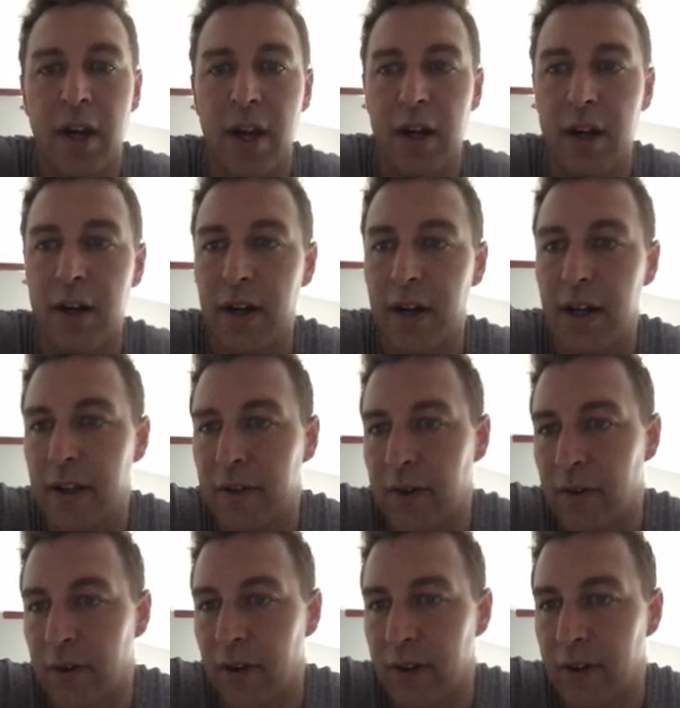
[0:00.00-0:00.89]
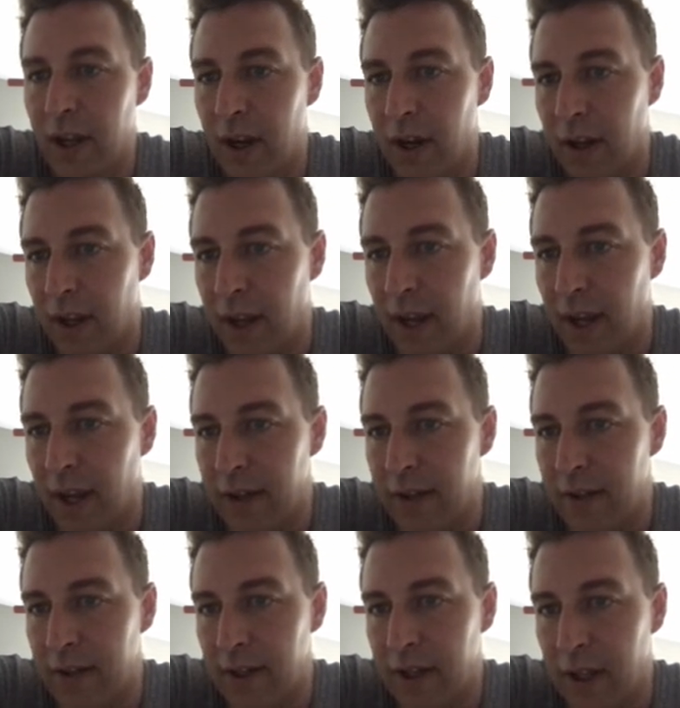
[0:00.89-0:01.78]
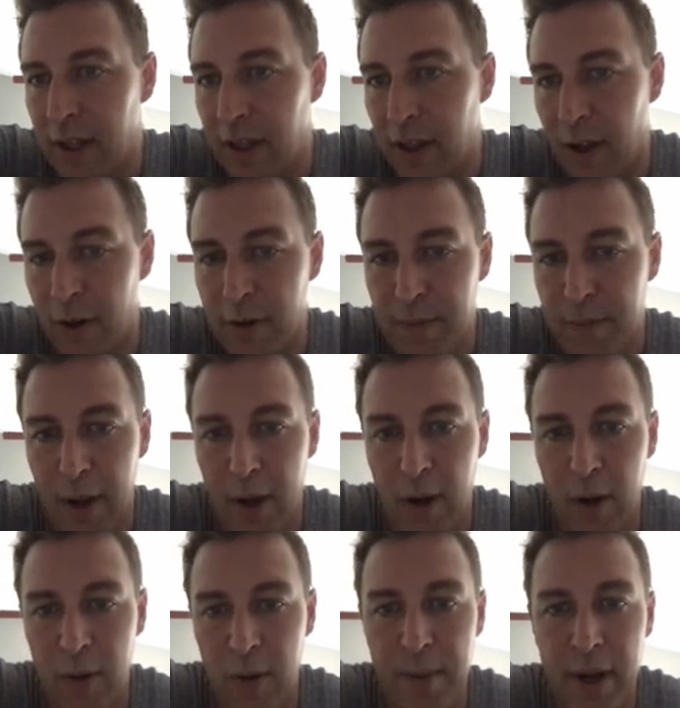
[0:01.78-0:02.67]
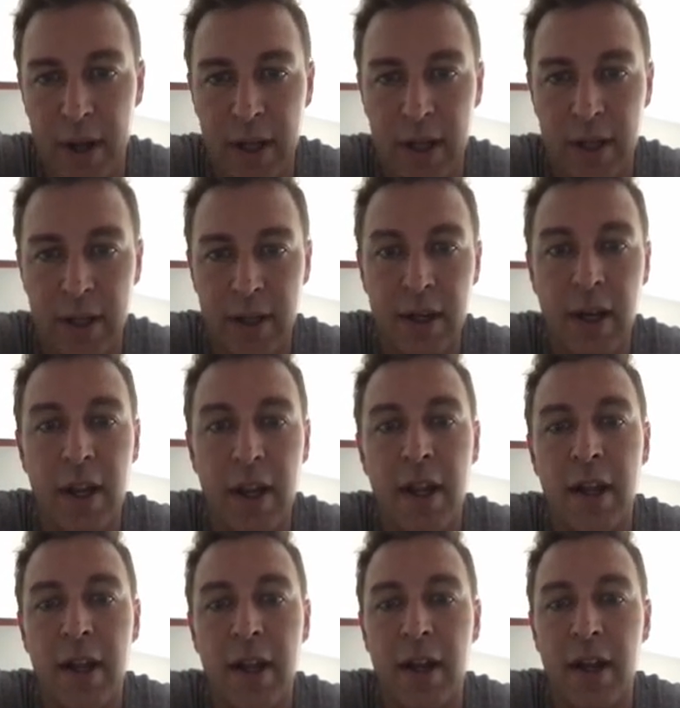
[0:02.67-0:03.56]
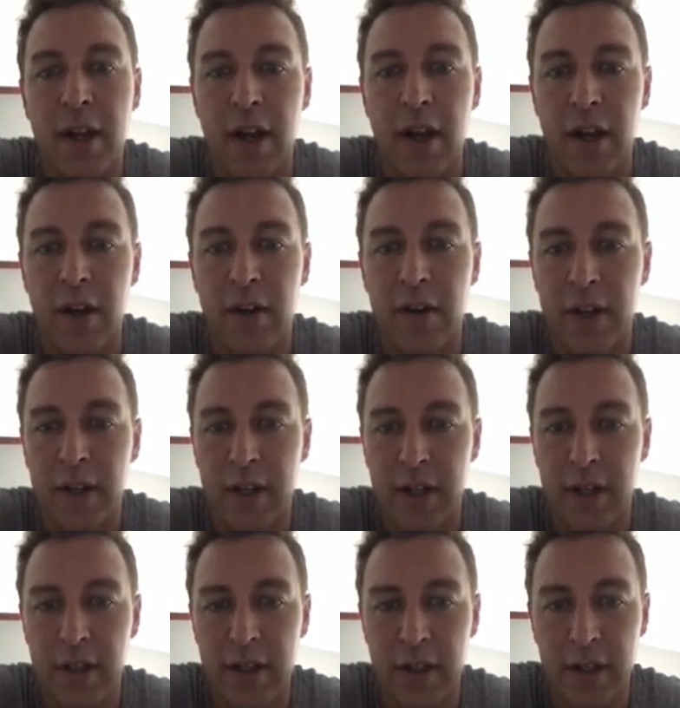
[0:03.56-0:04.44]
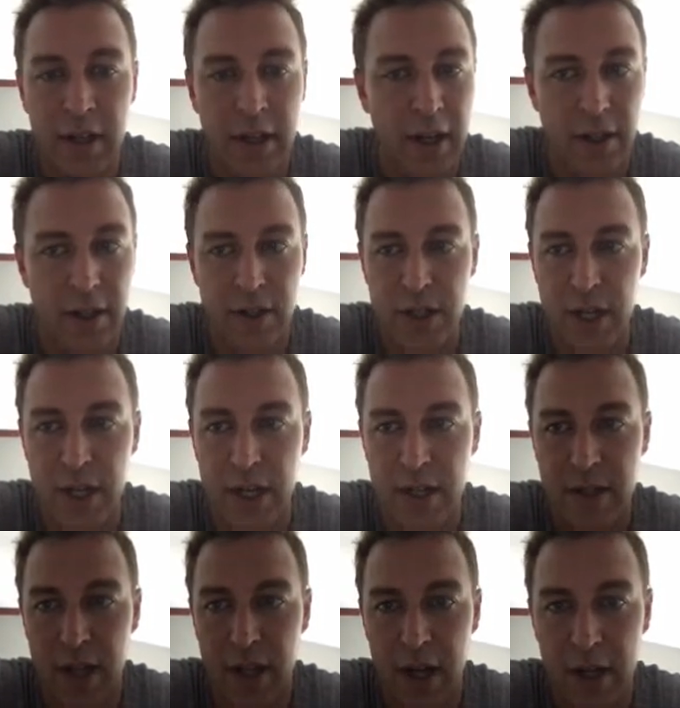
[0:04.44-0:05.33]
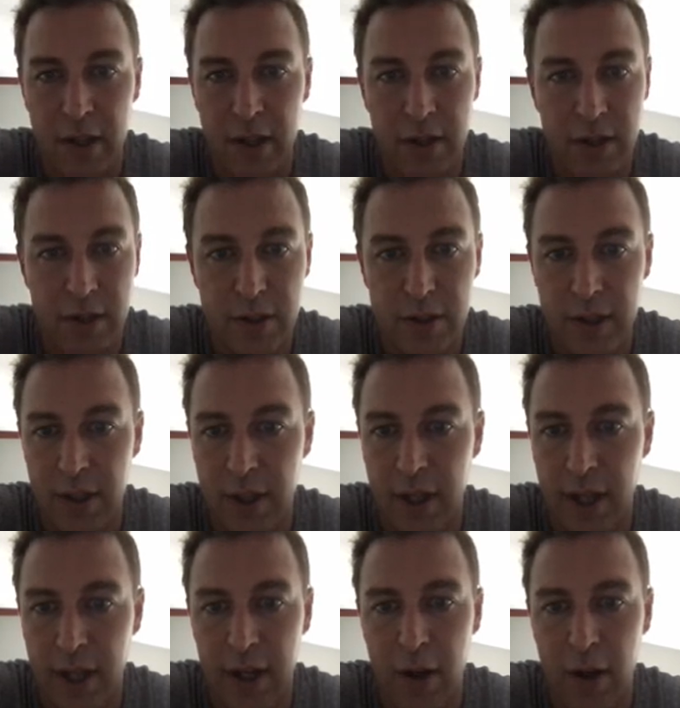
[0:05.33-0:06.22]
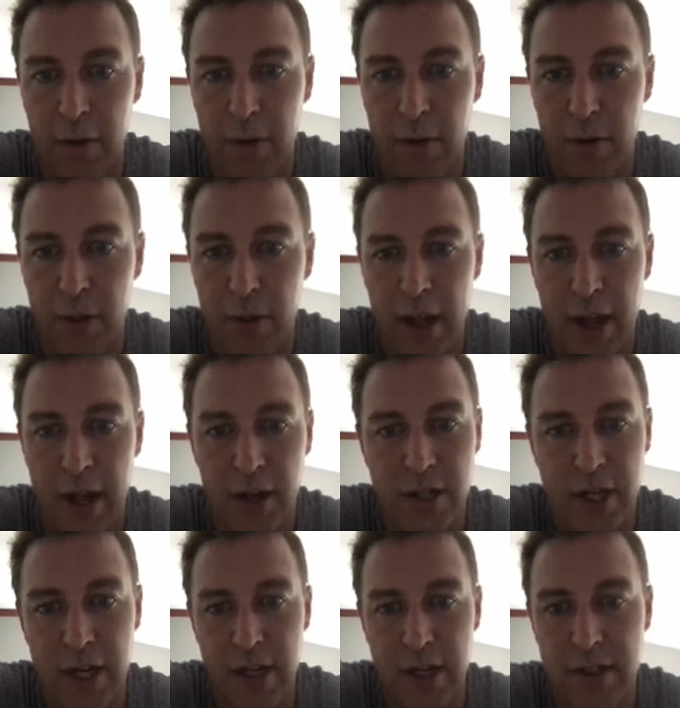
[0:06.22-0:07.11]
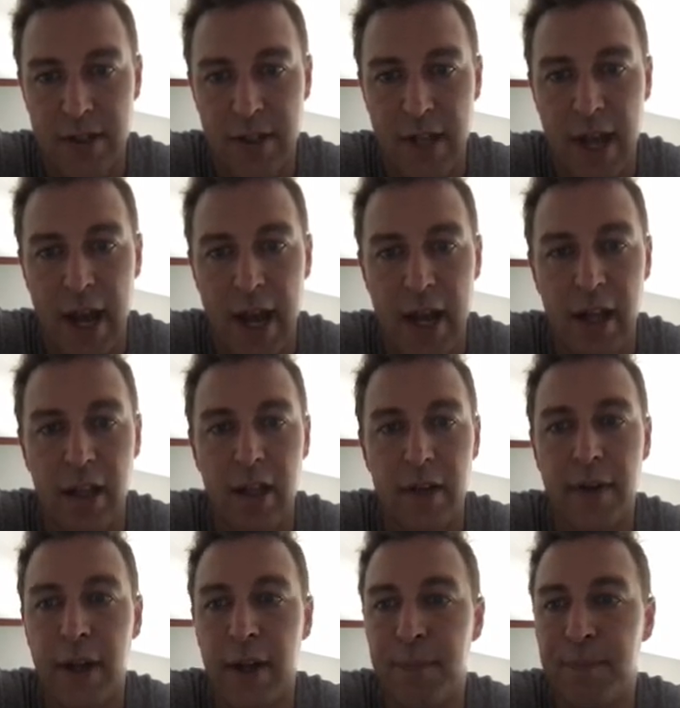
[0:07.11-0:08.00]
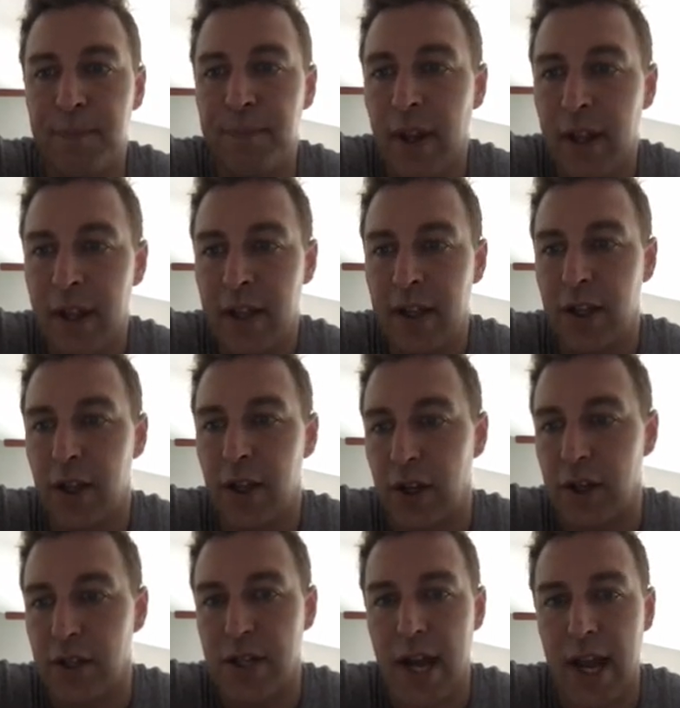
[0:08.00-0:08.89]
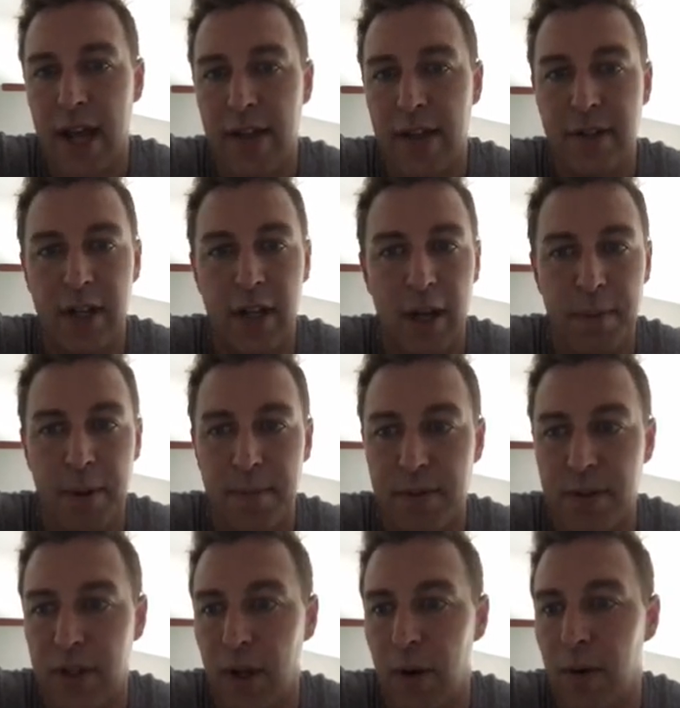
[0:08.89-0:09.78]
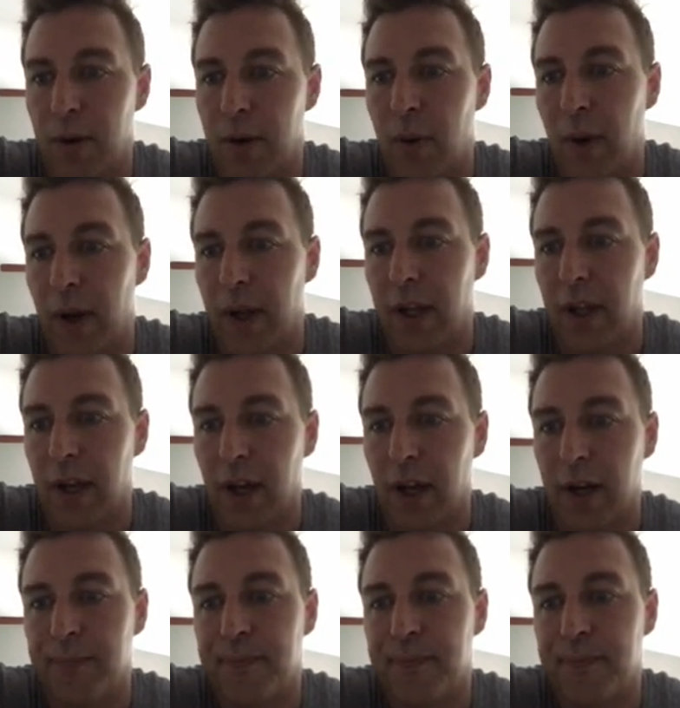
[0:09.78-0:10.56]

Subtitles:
All right, so right there you can kind of see there's my home button. All right, and I can change the colors, kind of go through there, change the style of it. You can jazz it up. I'm just going quick here.